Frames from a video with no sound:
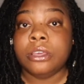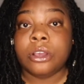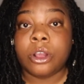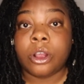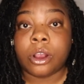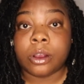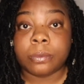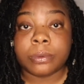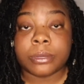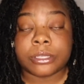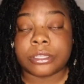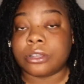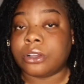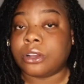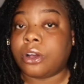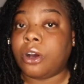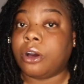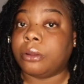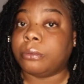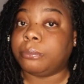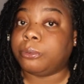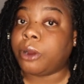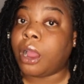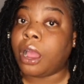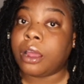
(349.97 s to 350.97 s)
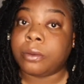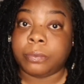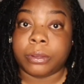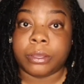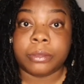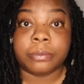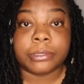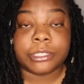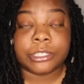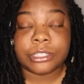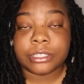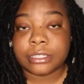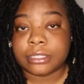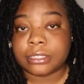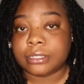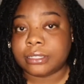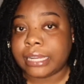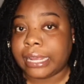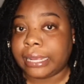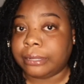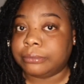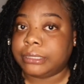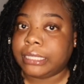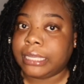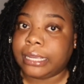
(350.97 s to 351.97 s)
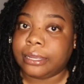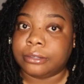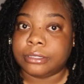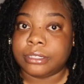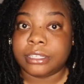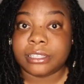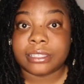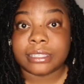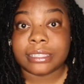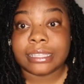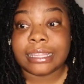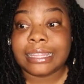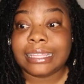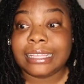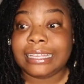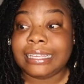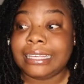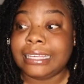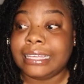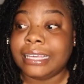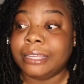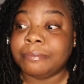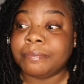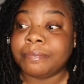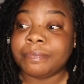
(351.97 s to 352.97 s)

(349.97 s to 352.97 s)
are what's on called Broadway, which is downtown. It's the